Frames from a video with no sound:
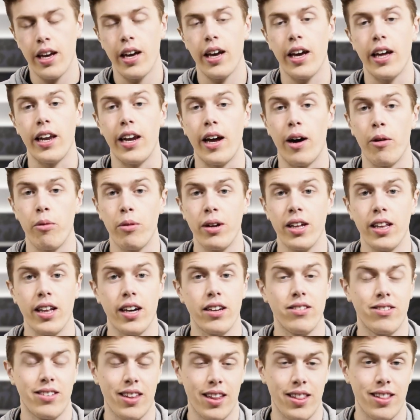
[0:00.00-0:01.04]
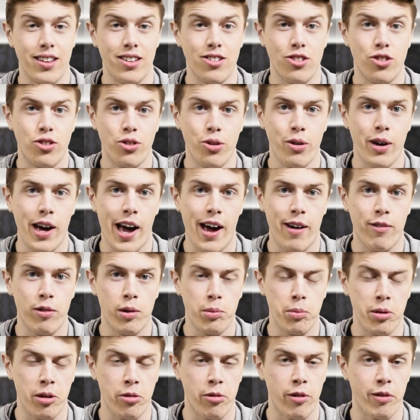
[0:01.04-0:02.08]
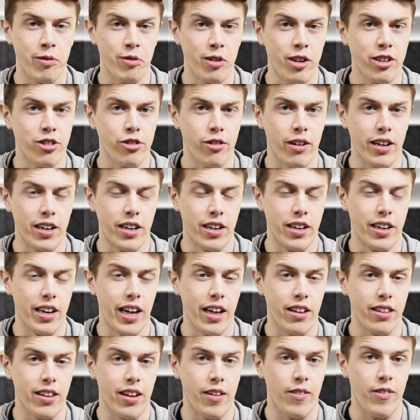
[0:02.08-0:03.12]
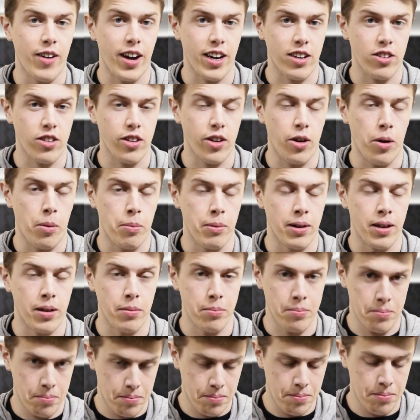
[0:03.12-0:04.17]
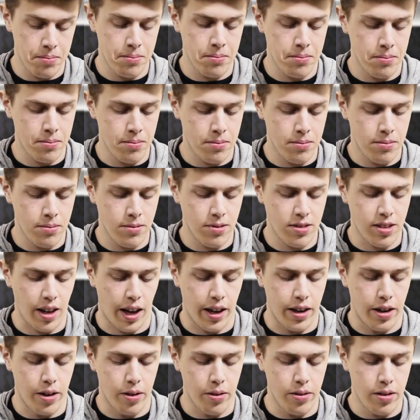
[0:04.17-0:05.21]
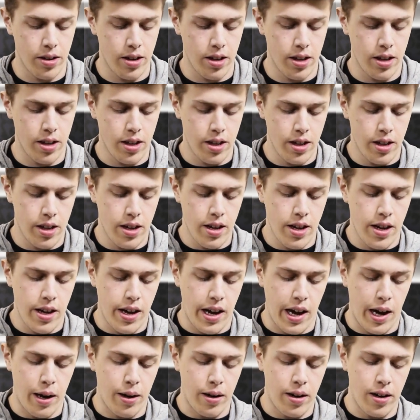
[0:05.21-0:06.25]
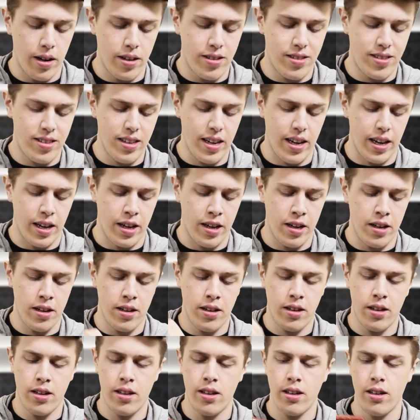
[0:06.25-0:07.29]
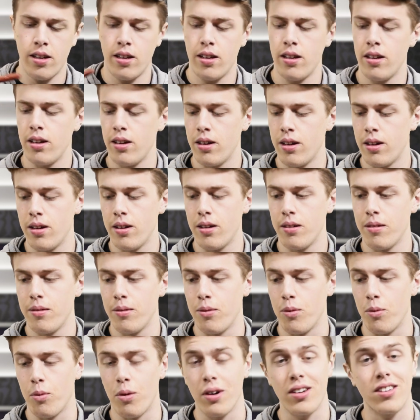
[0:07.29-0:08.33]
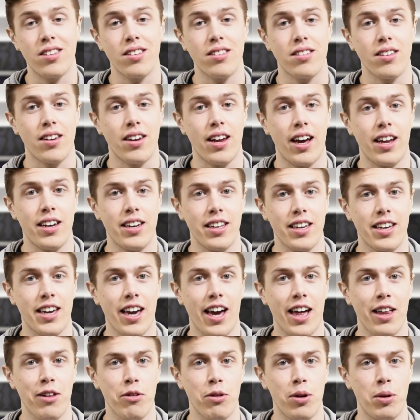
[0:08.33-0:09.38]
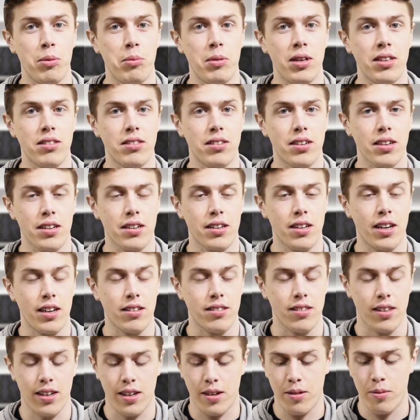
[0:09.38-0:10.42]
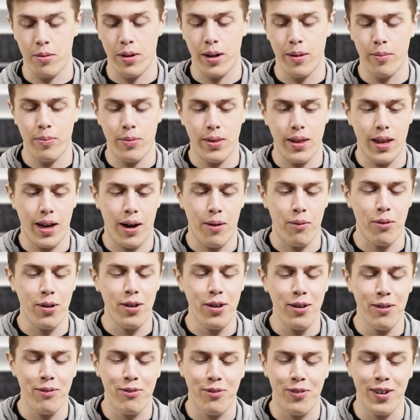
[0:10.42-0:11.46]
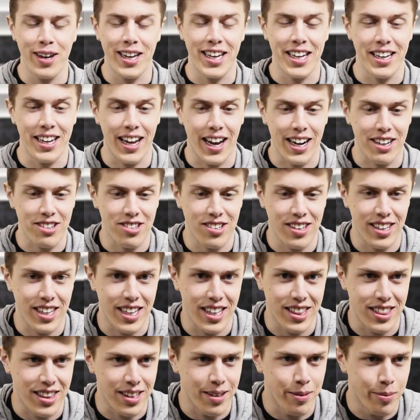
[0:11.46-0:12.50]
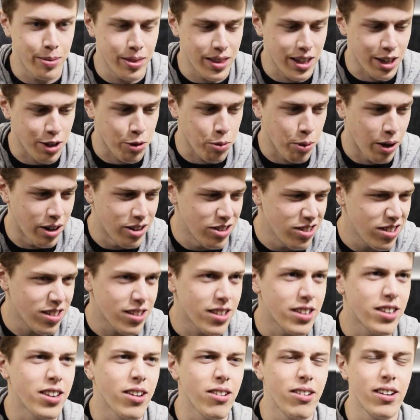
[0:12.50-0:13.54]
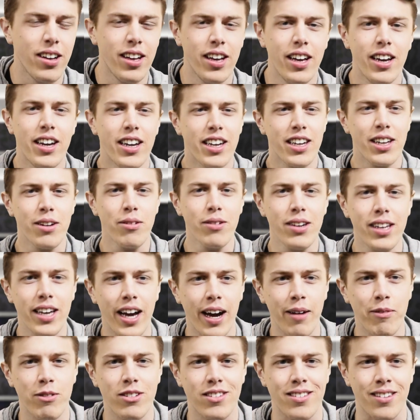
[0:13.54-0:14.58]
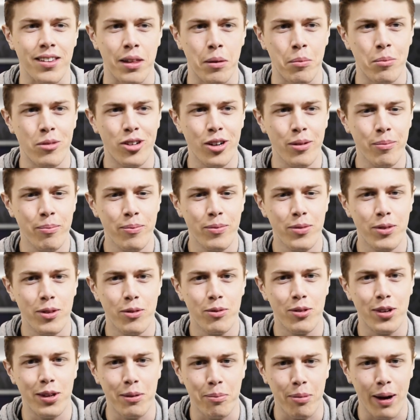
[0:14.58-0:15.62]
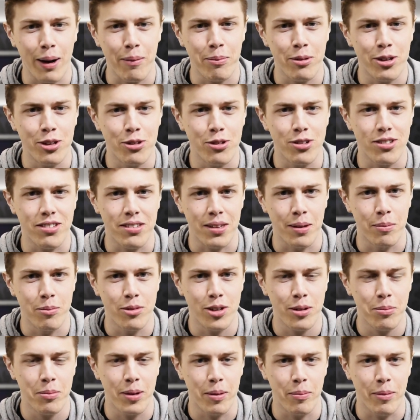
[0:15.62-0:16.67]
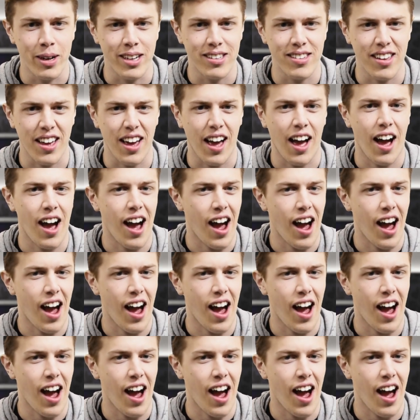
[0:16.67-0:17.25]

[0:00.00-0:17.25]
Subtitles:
And now realize that these do have to be refrigerated now that I've actually opened them. Side note. And see, what does a 90 calorie meat stick taste like? Well, I wonder if we can actually get the crunch. You know when you have a Slim Jim? When you pop into a Slim Jim, it makes that.